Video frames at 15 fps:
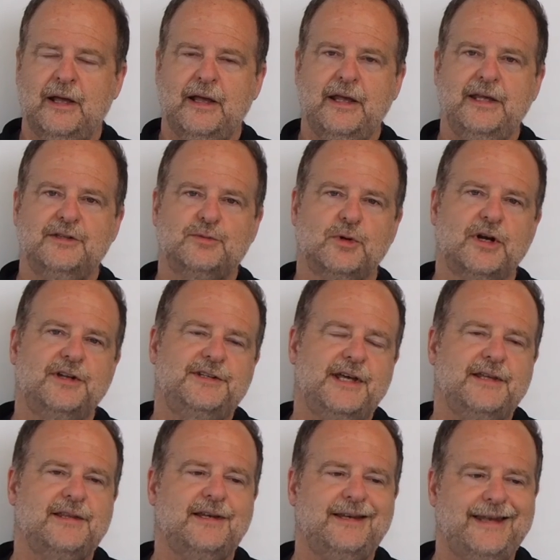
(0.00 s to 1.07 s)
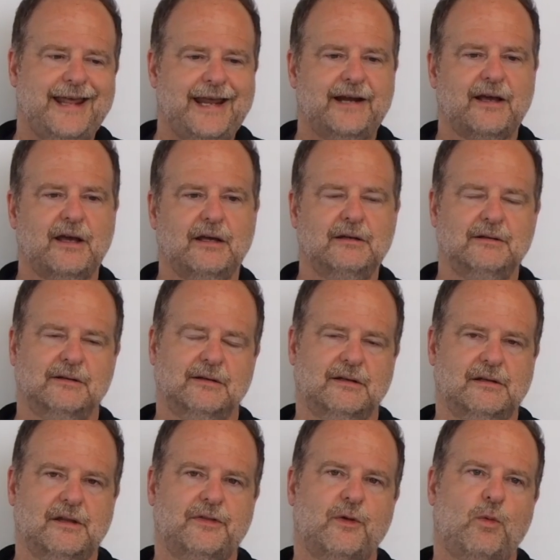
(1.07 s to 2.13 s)
is we're going to take the data
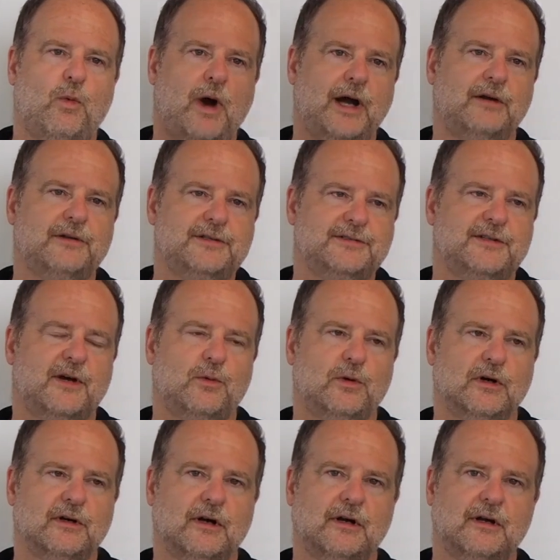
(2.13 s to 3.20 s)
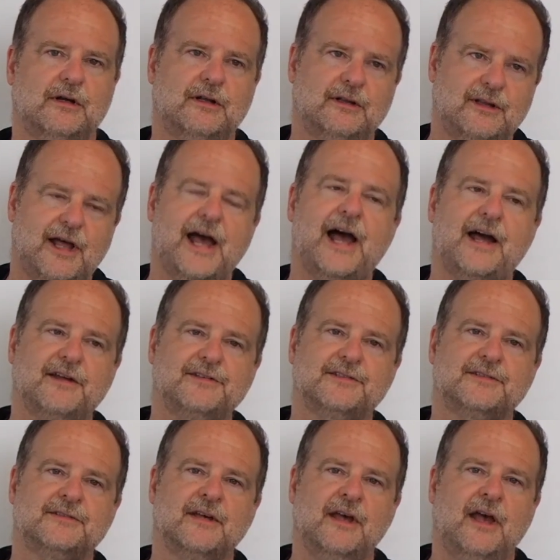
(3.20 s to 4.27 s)
that the wireless network
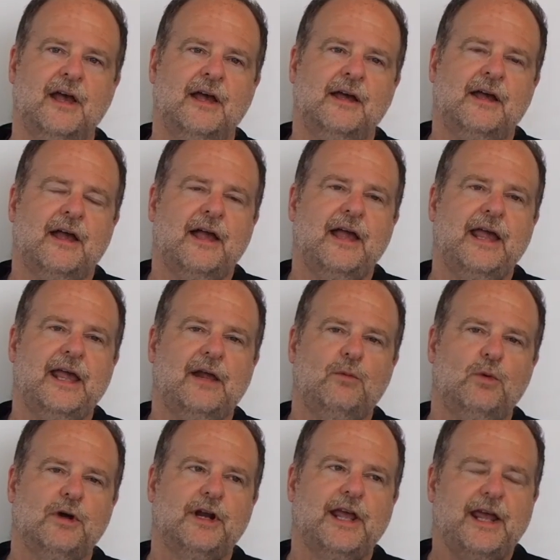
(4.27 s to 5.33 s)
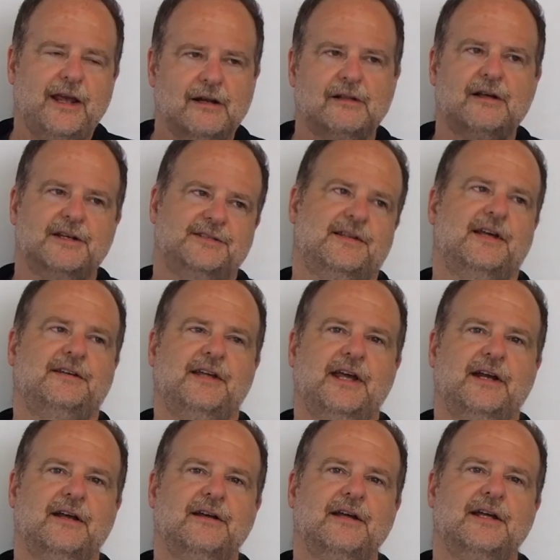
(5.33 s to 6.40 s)
collects, and we're going to analyze that
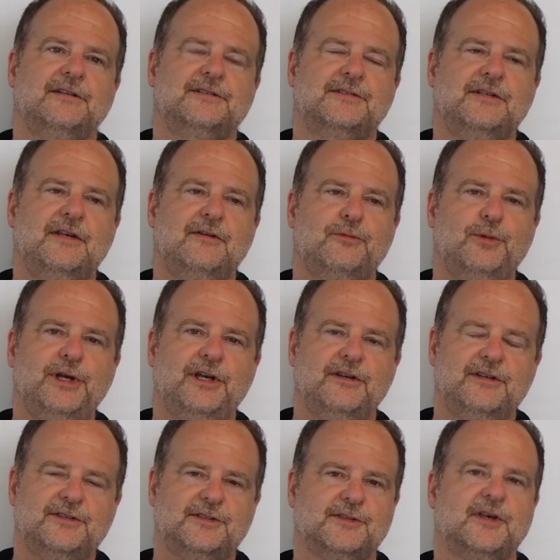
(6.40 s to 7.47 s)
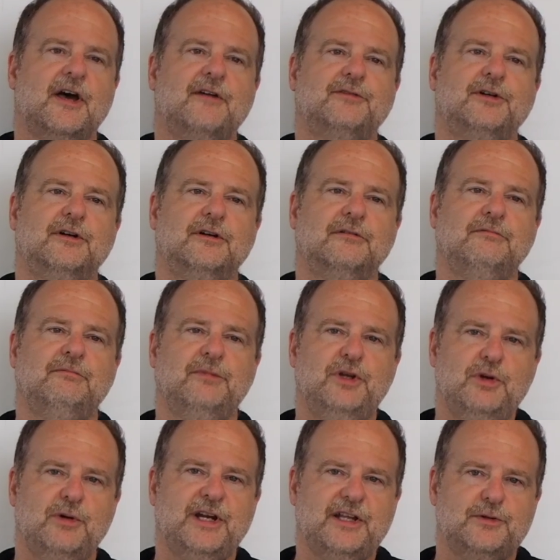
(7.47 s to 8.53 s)
data and see if we can discover
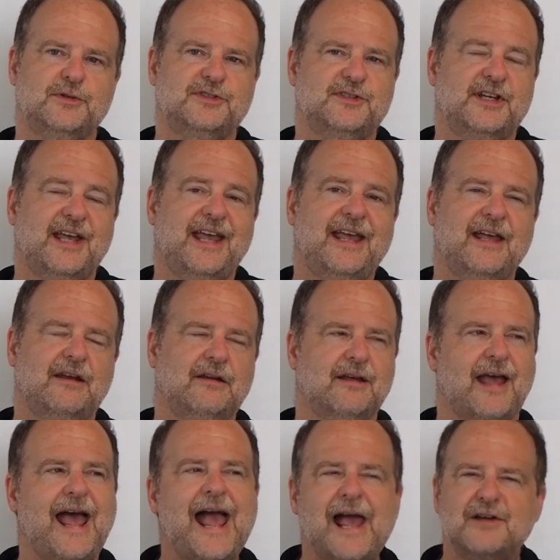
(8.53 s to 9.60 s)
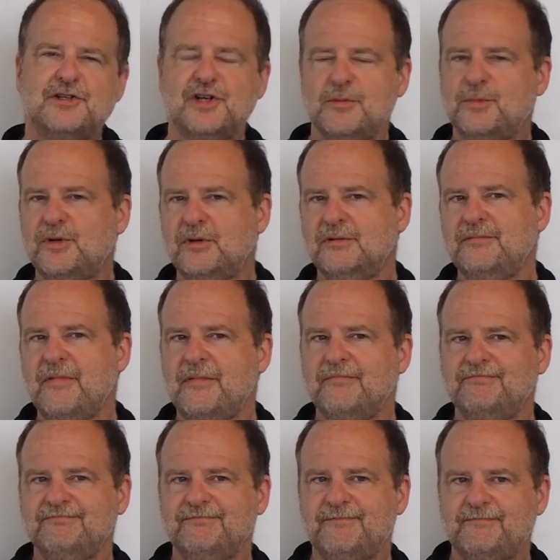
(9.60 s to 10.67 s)
new and interesting and actionable
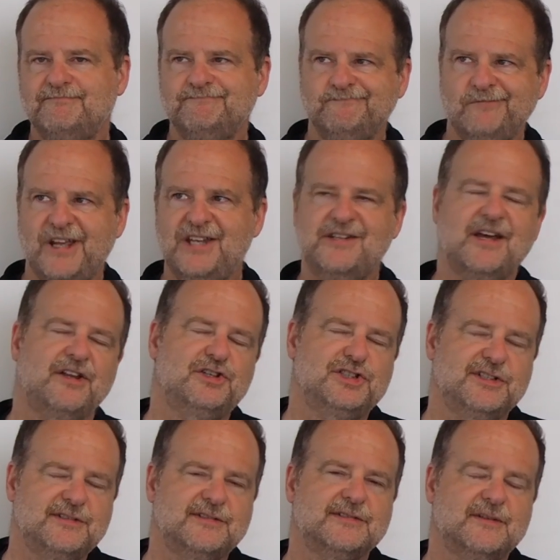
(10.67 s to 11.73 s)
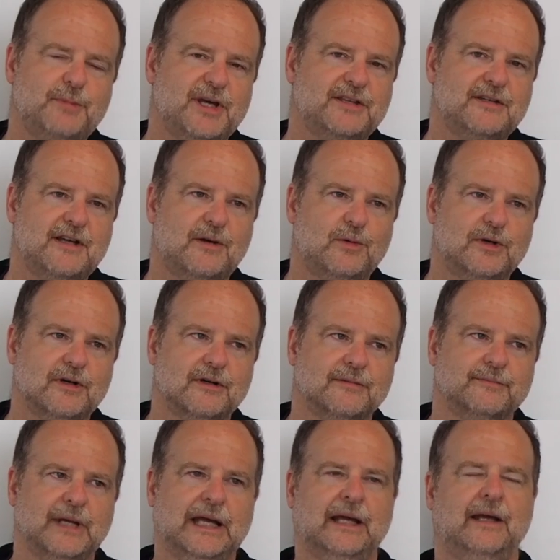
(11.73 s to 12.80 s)
intelligence about the network.
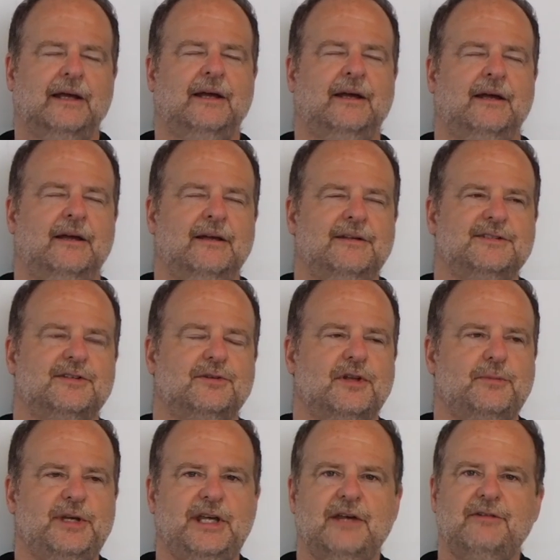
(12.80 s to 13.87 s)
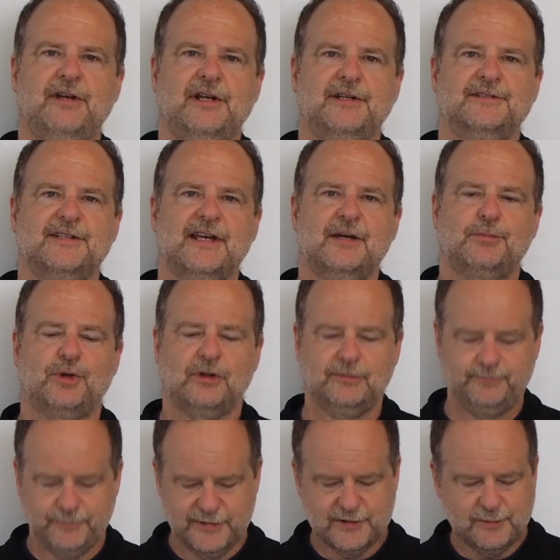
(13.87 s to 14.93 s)
So let me give you an example.
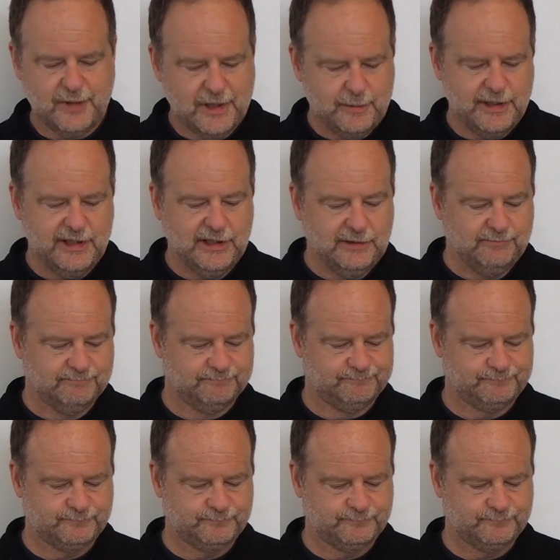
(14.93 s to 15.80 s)
So maybe